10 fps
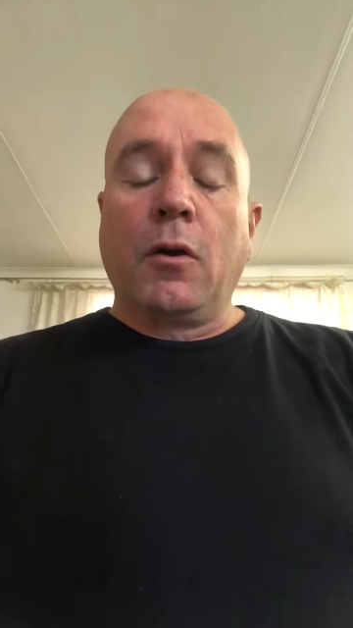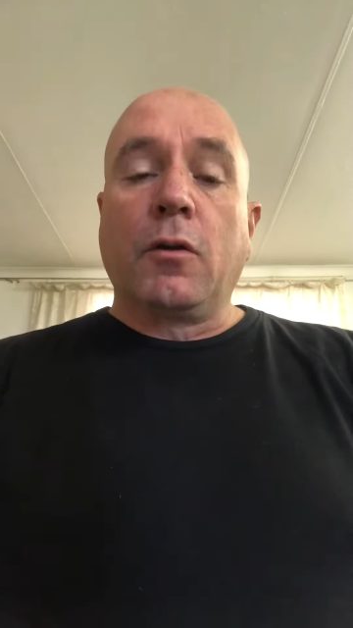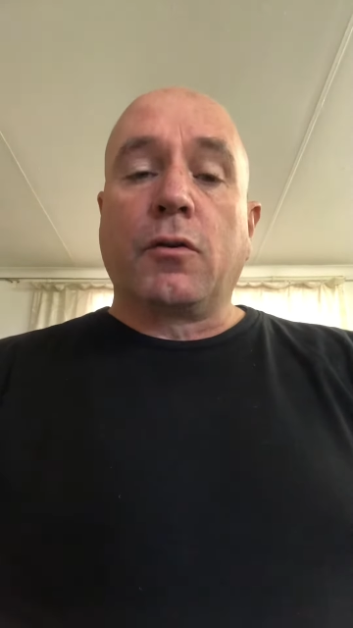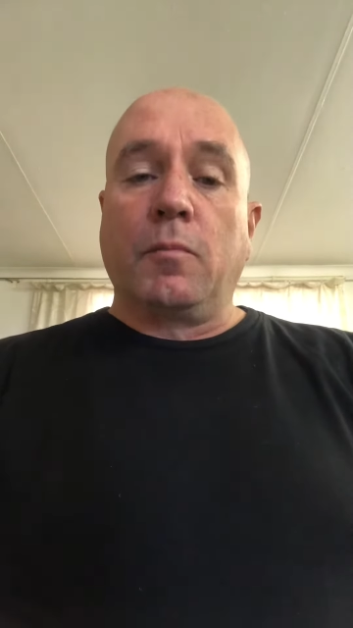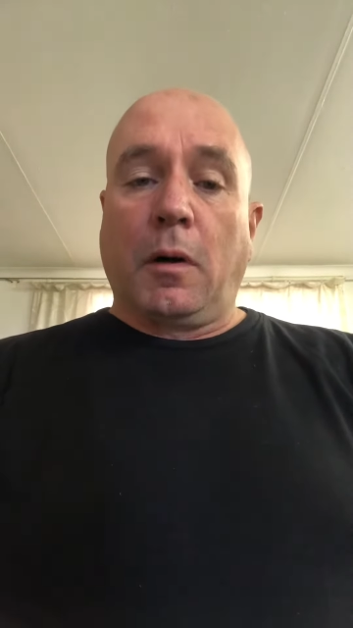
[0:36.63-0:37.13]

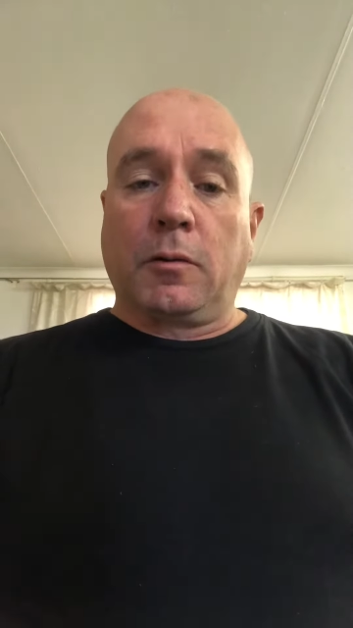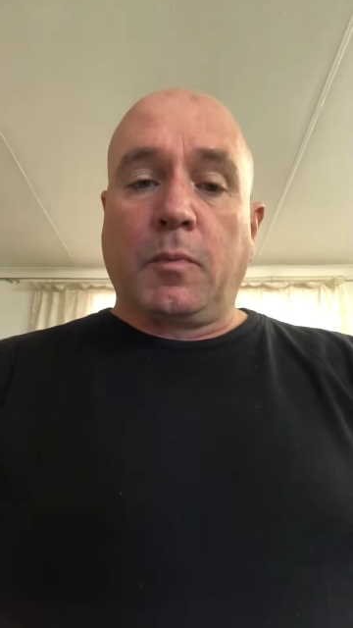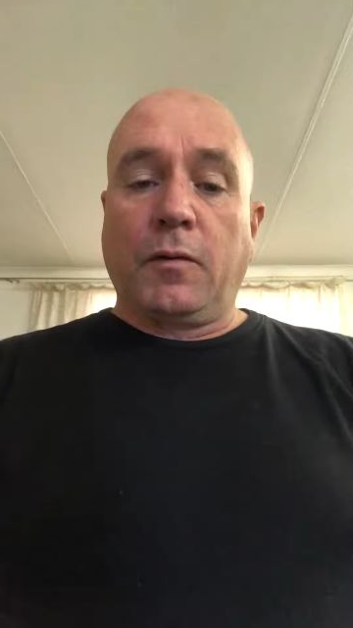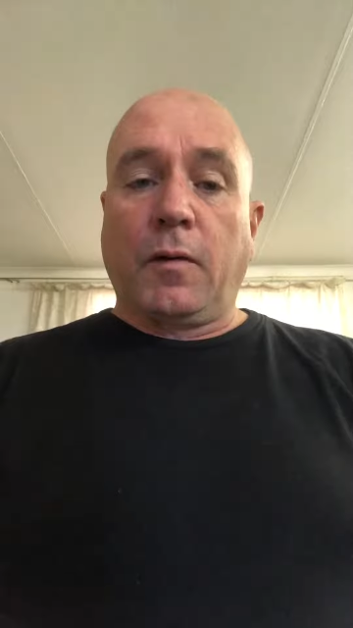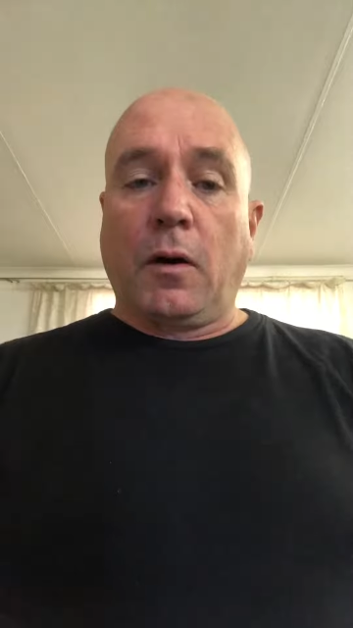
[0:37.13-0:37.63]
through
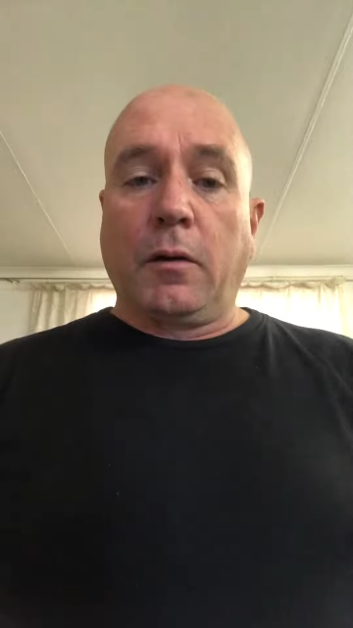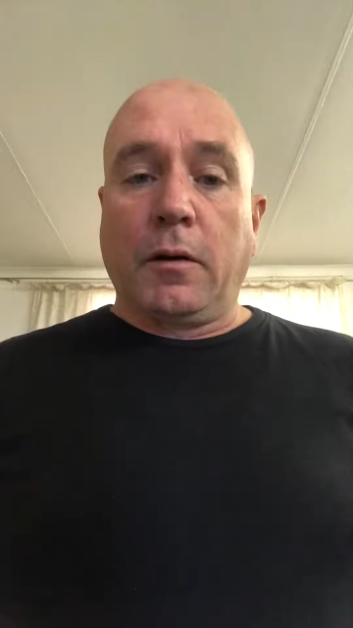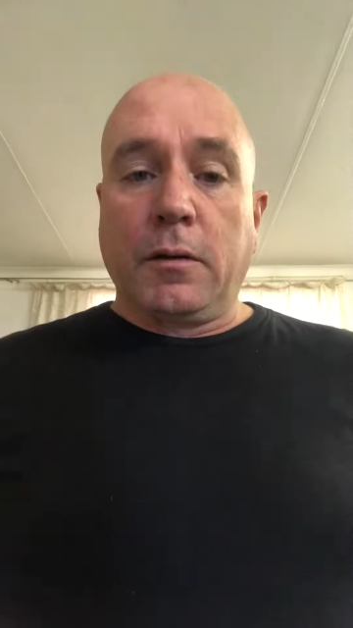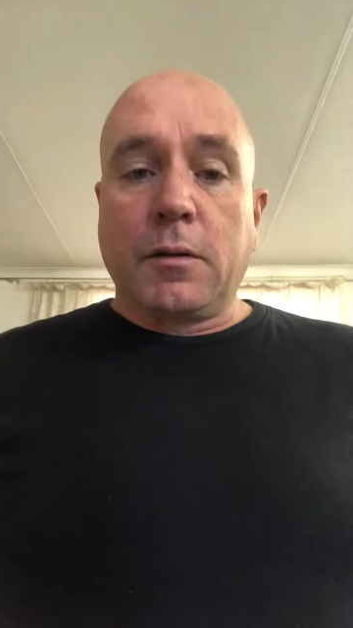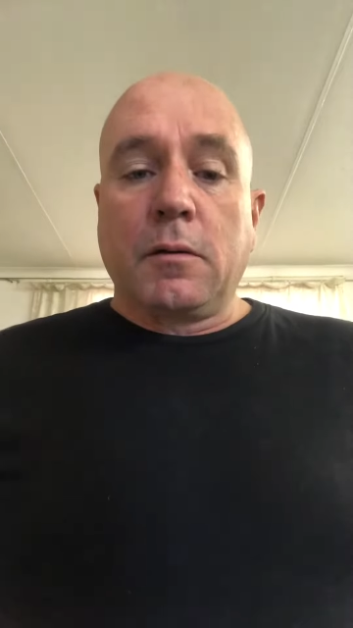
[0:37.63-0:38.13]
multiple
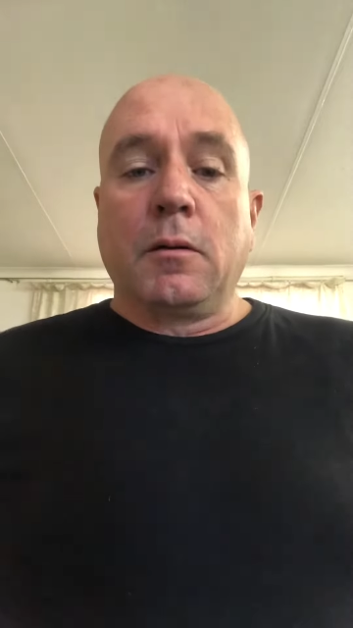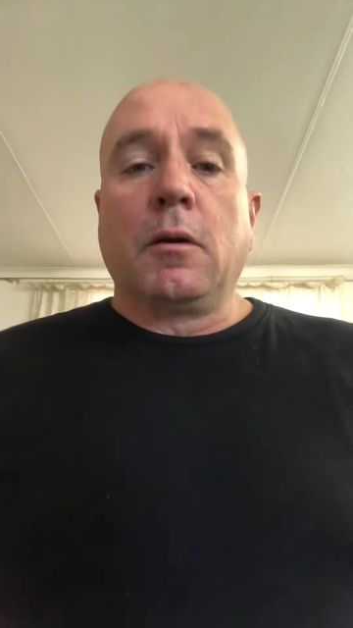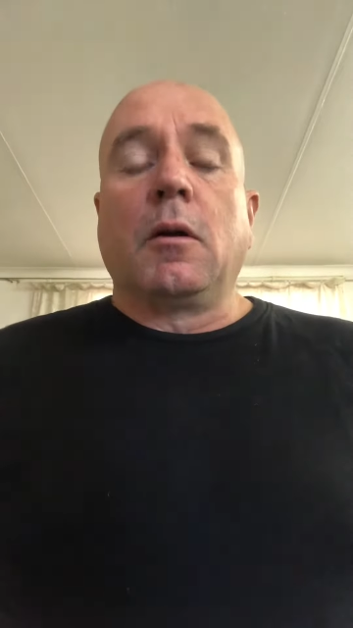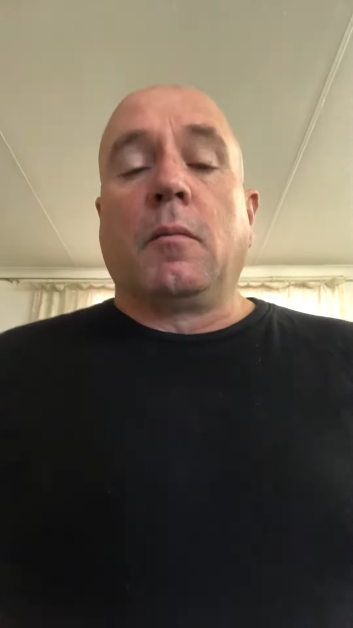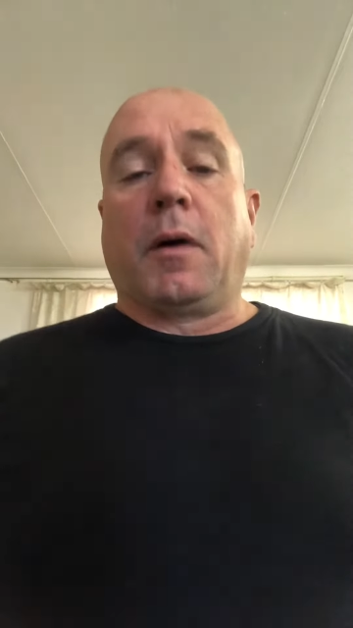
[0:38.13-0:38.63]
fathers
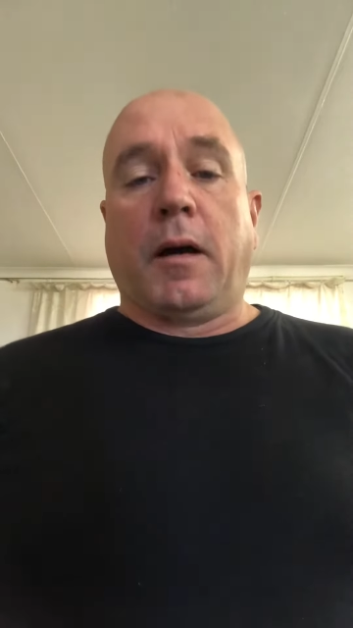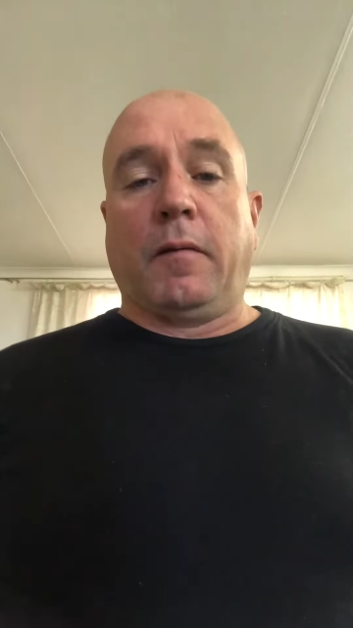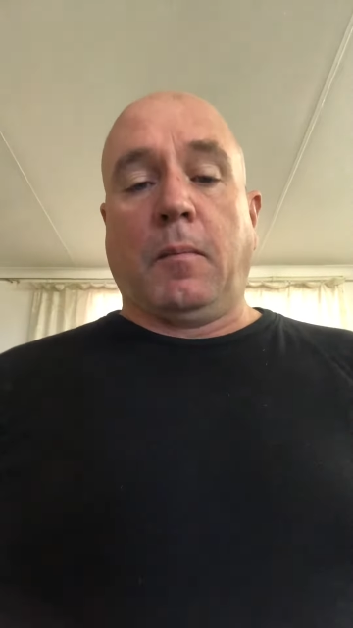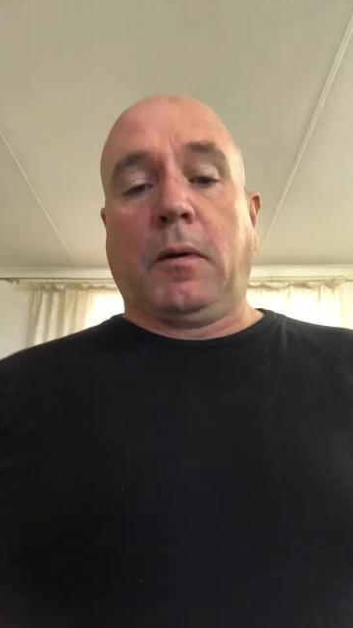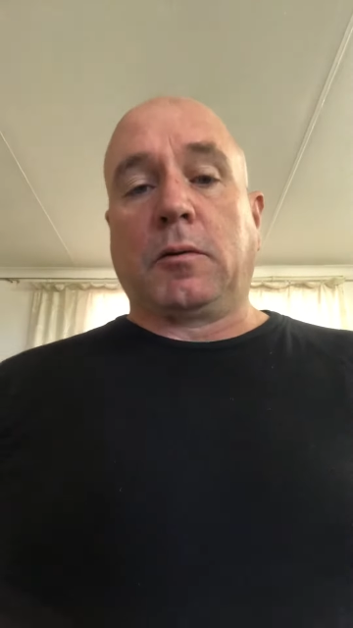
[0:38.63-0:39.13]
by
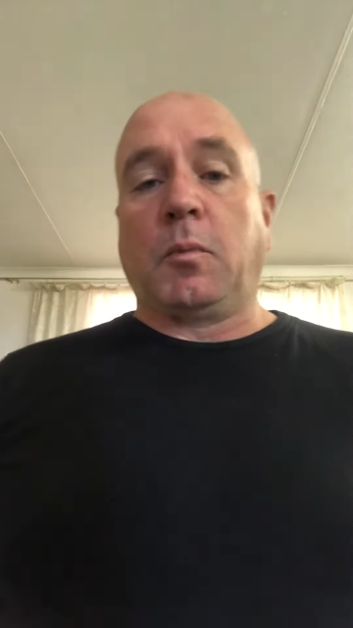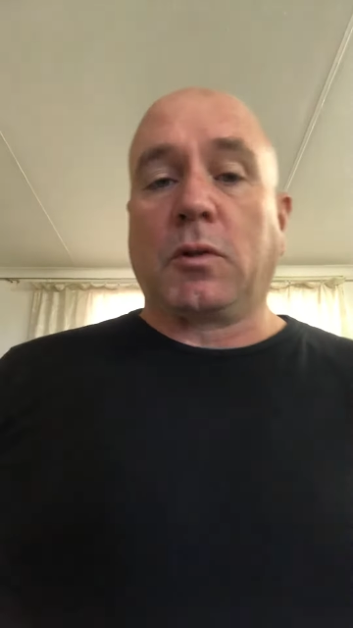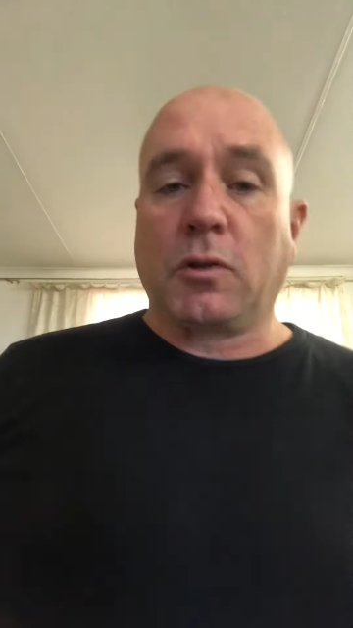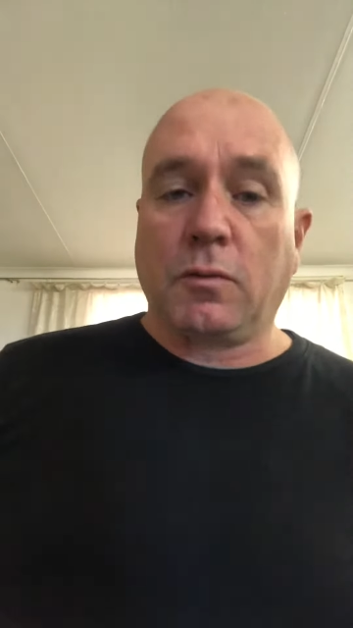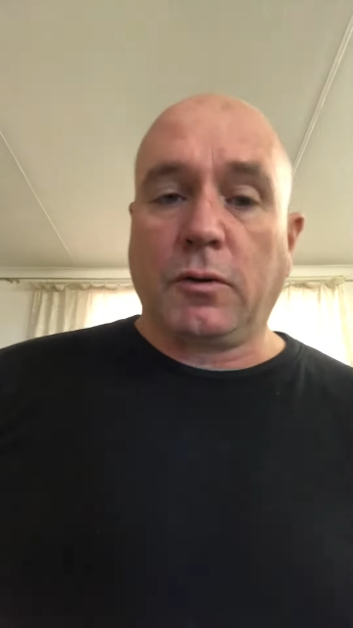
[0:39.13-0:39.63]
having multiple
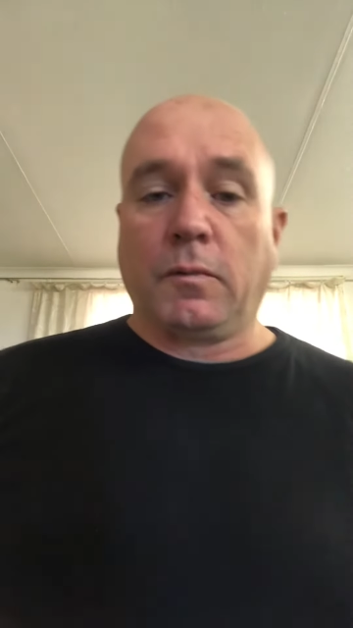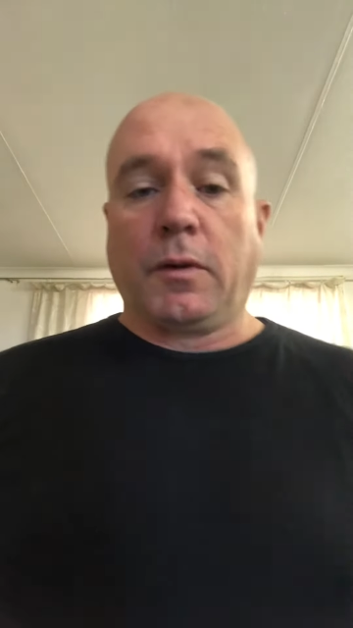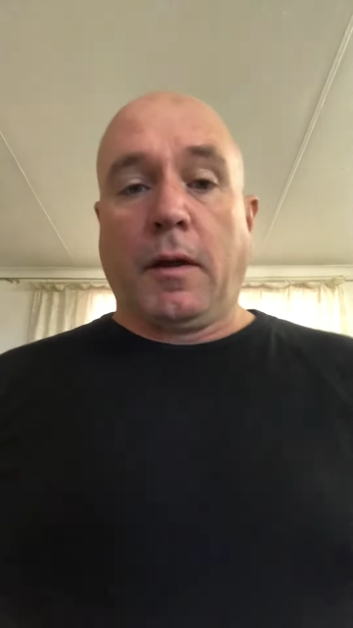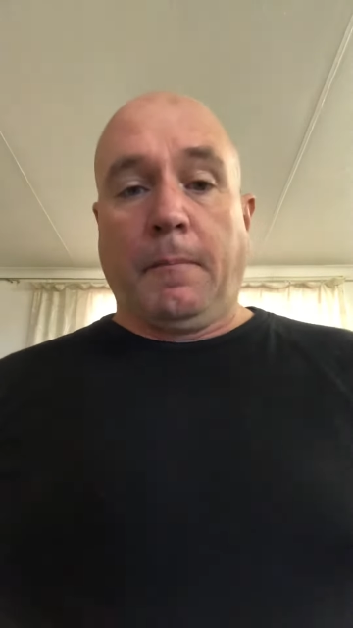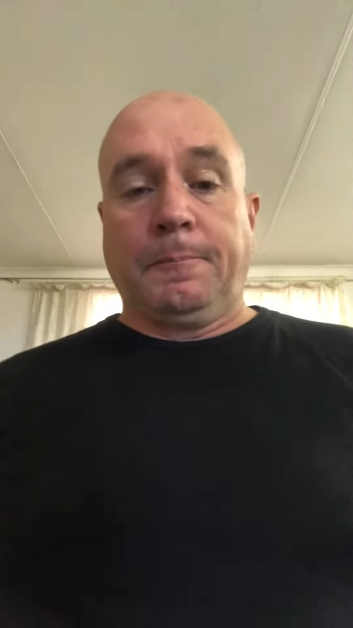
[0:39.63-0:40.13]
children with
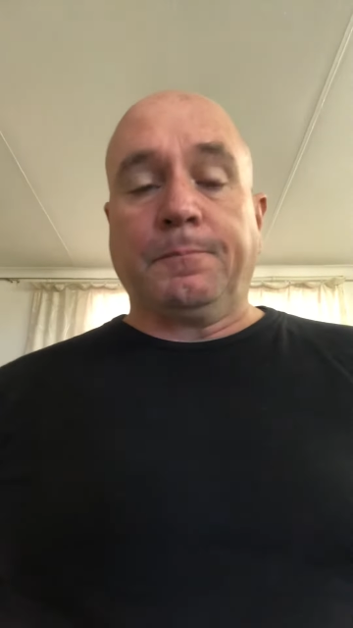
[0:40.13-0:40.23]
them.